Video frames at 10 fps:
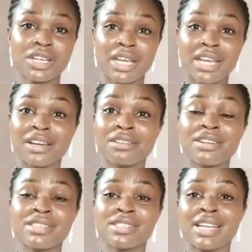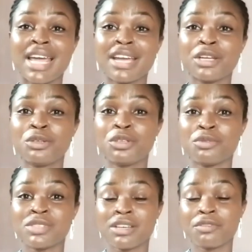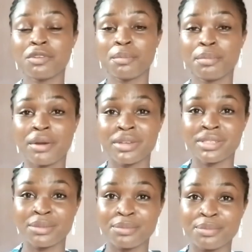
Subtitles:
increased the likelihood of self-comparison.